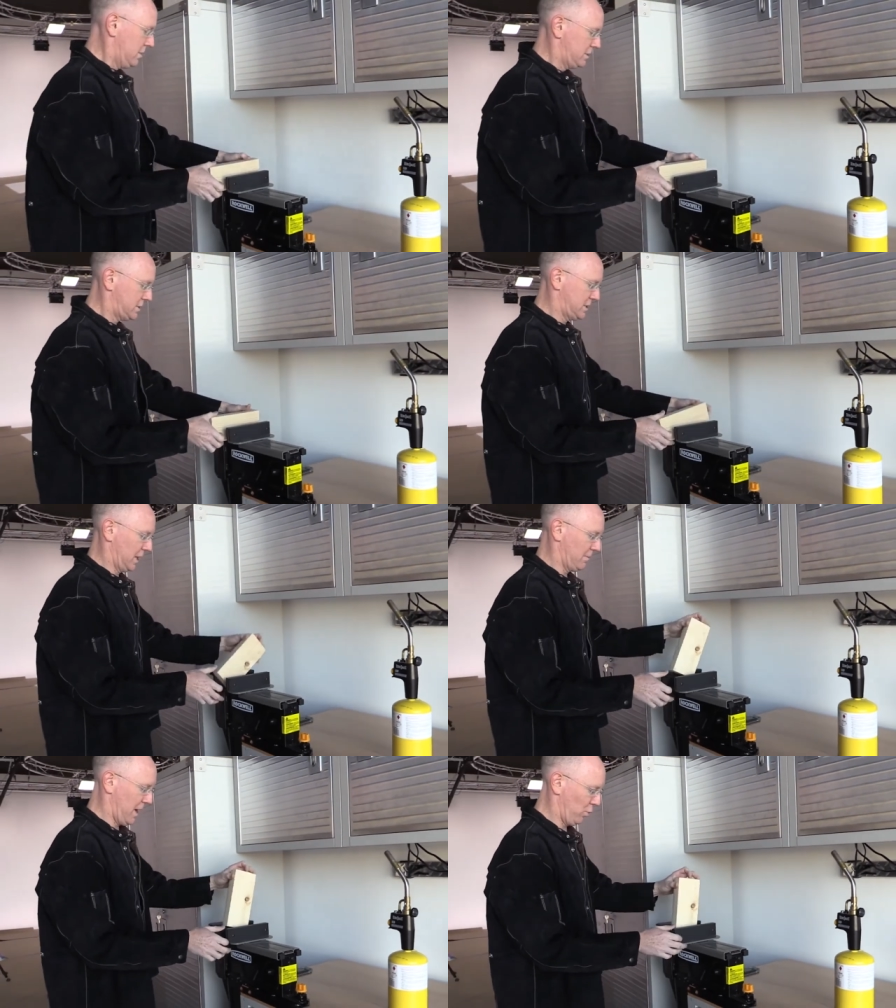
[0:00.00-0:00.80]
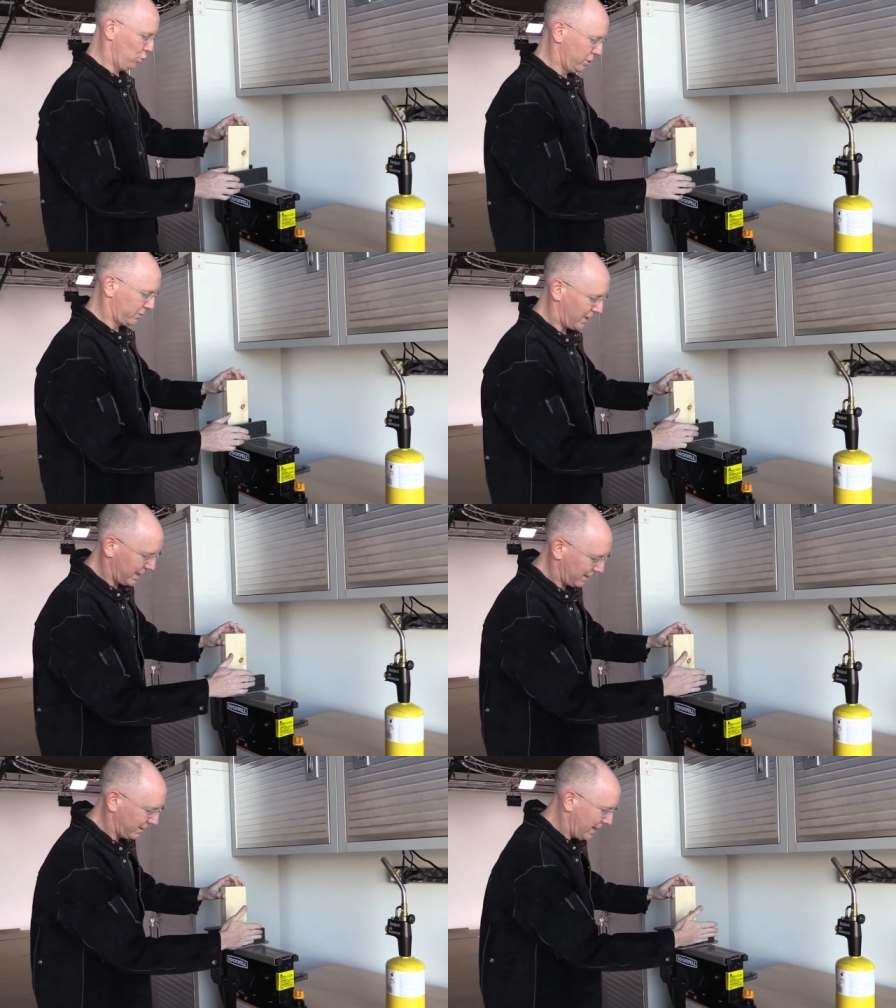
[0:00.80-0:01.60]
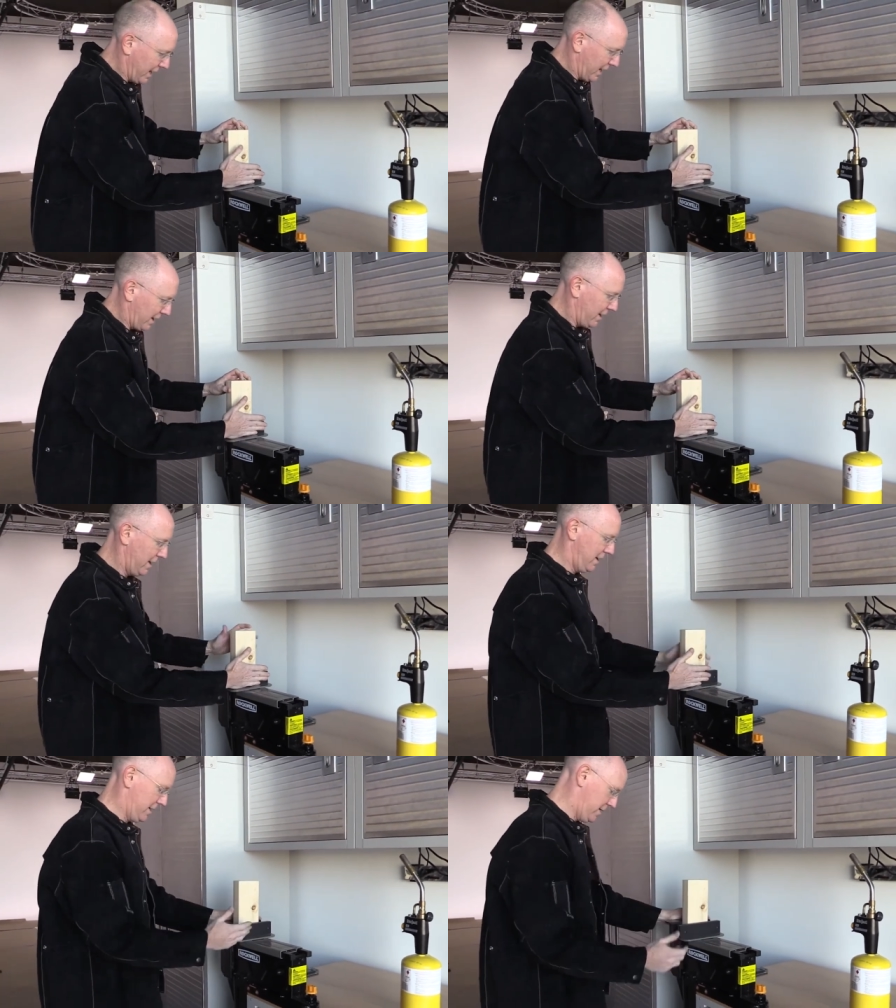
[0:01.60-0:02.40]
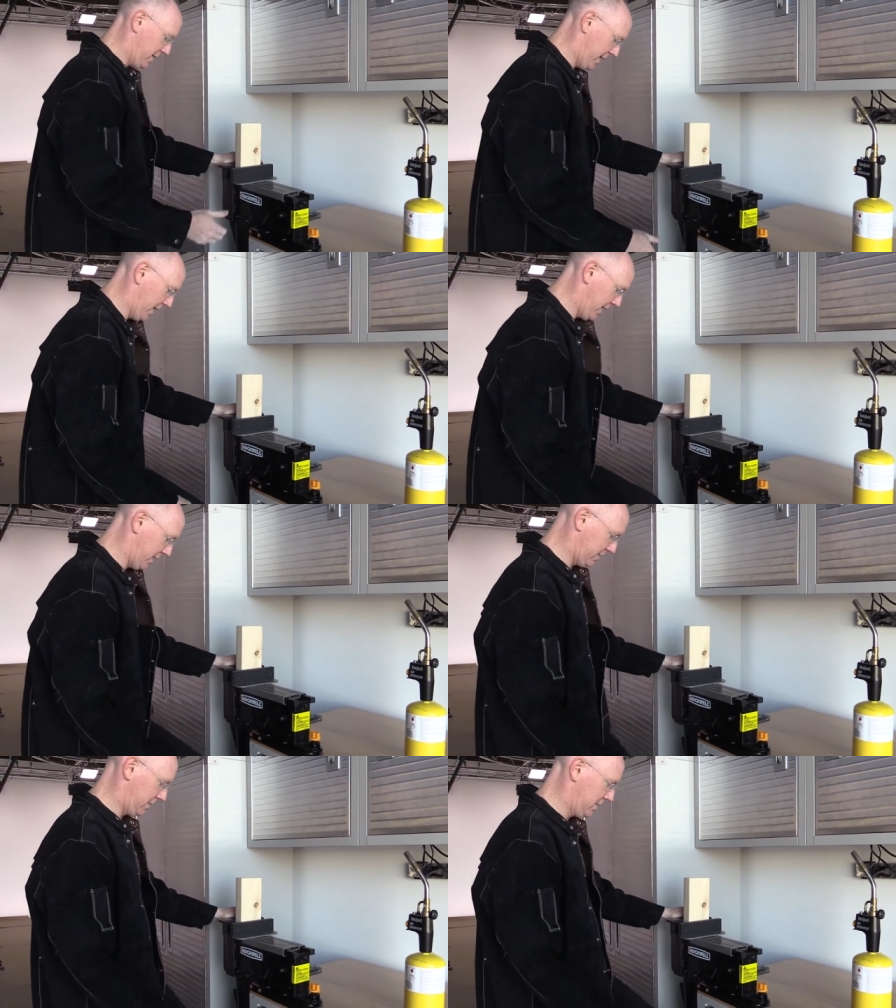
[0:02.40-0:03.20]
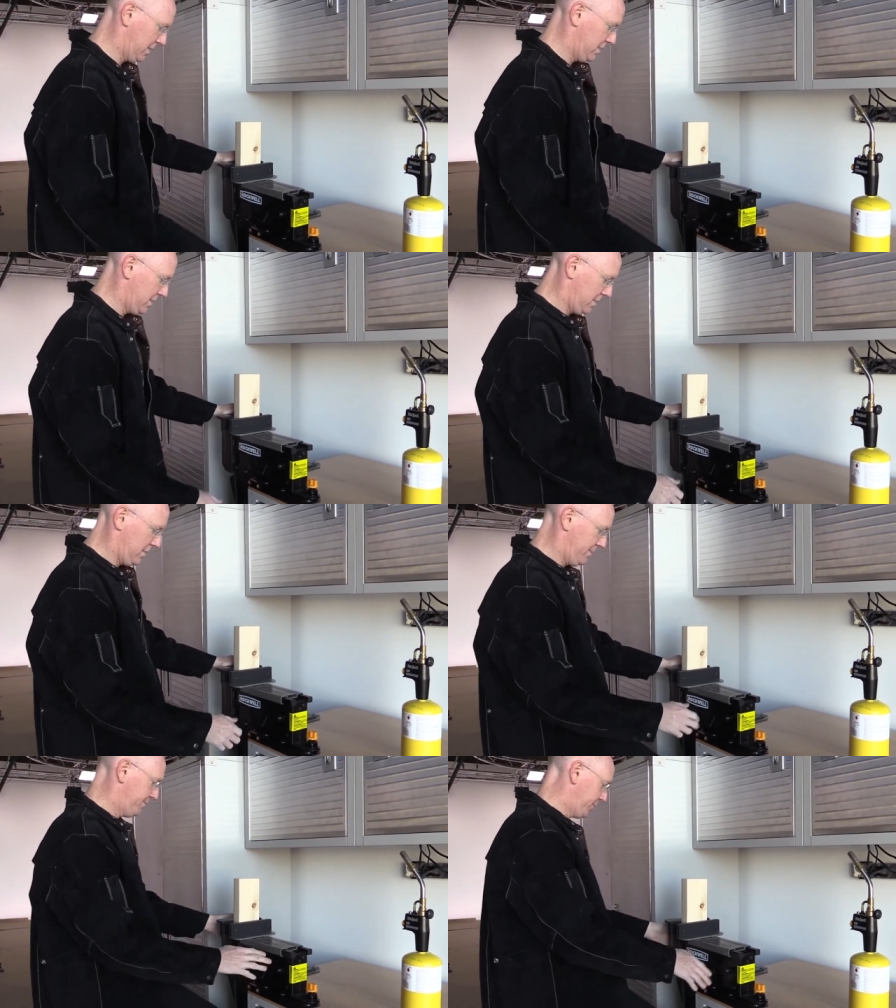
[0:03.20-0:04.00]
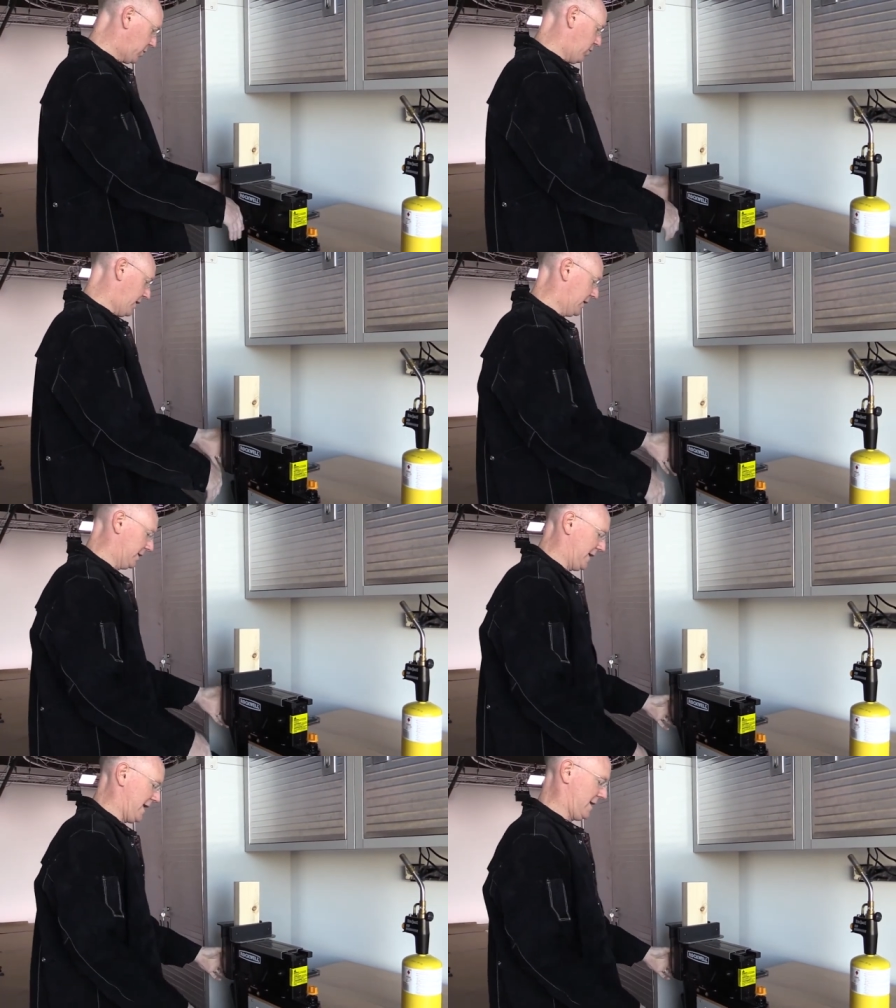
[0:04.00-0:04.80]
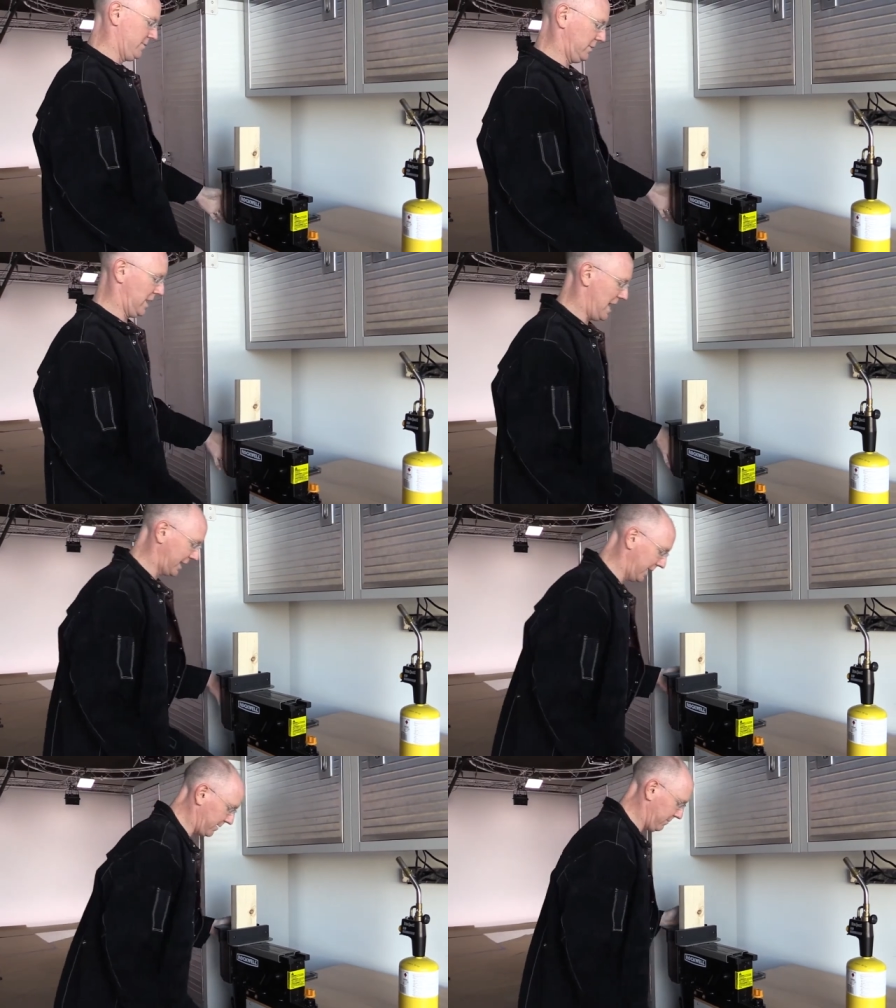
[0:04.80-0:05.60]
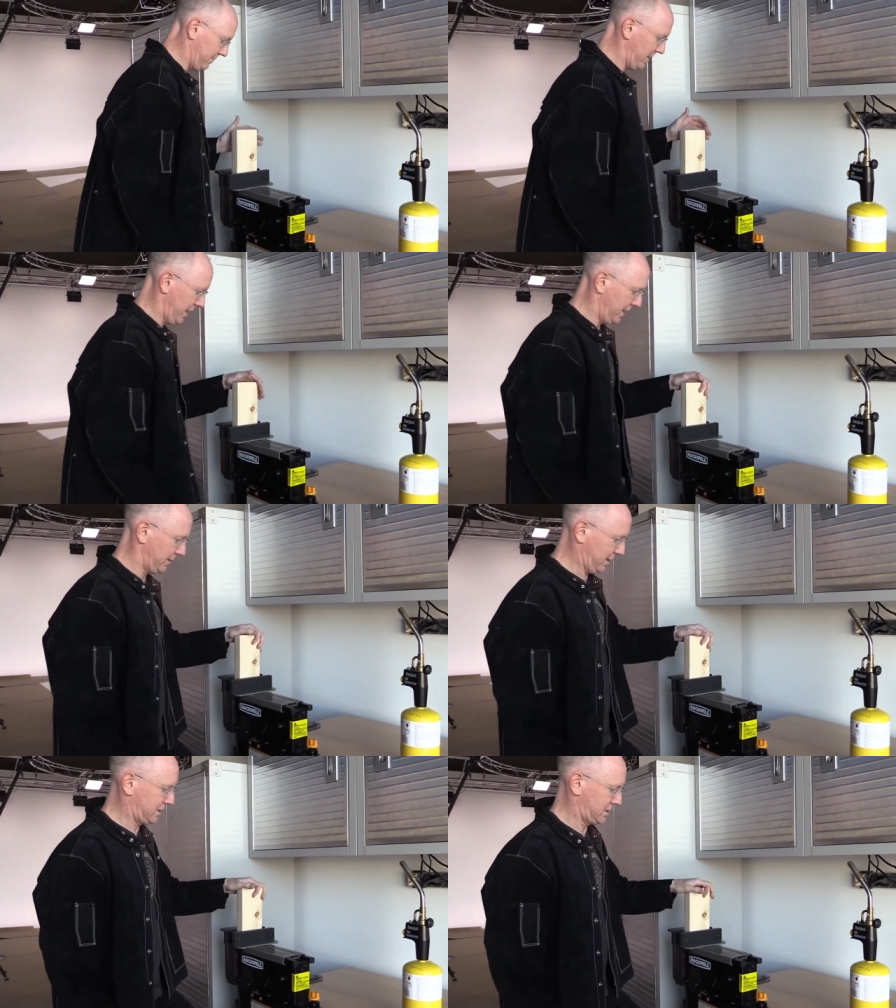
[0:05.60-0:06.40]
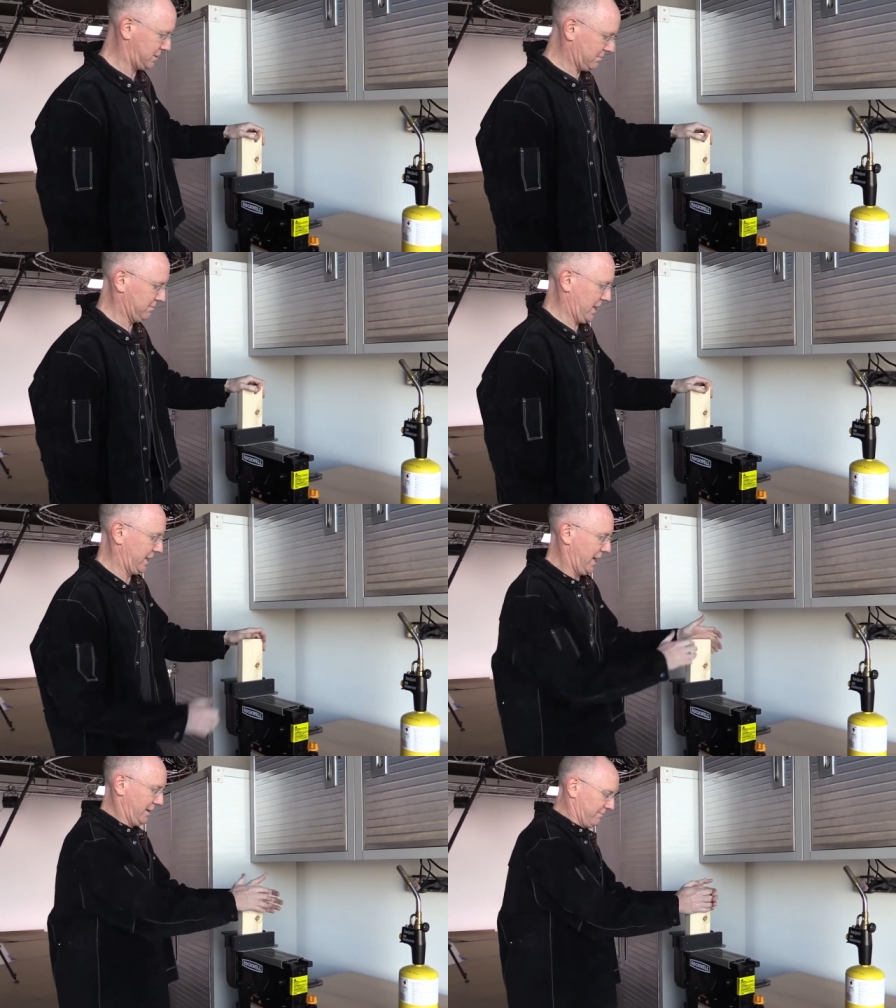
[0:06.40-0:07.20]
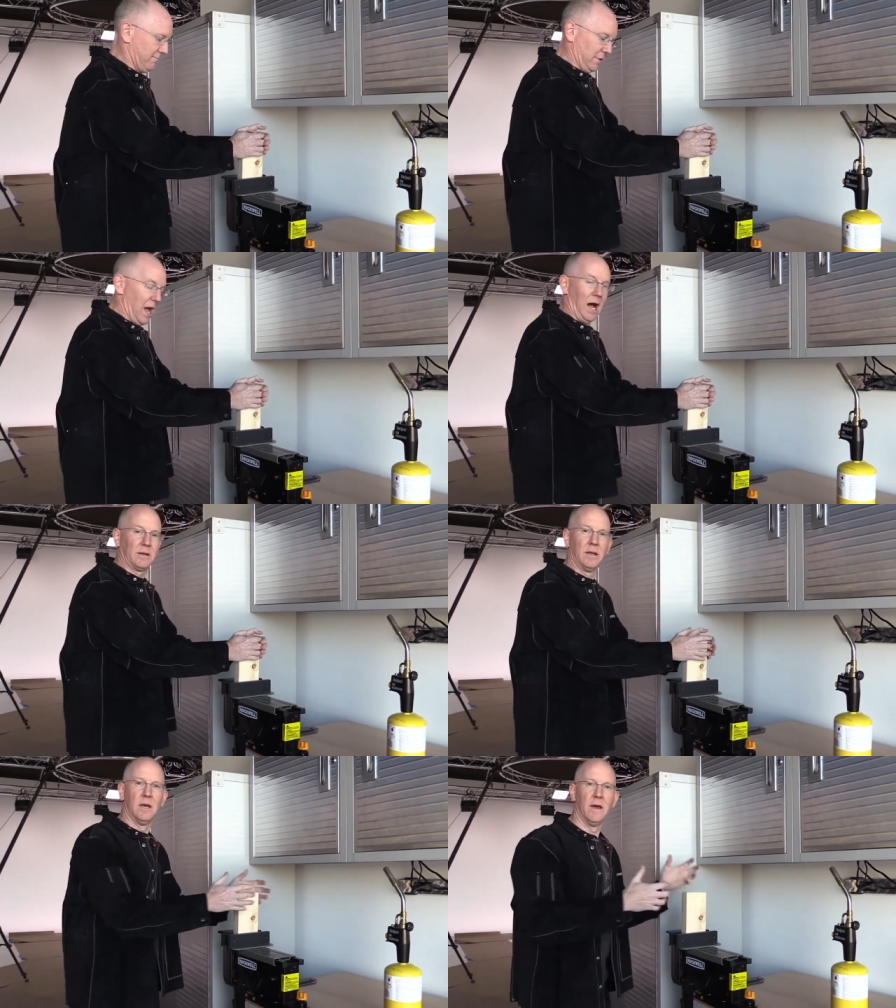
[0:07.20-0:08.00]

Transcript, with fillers: stick my wood right in there, and crank it down, lock it, and it's, again, locked.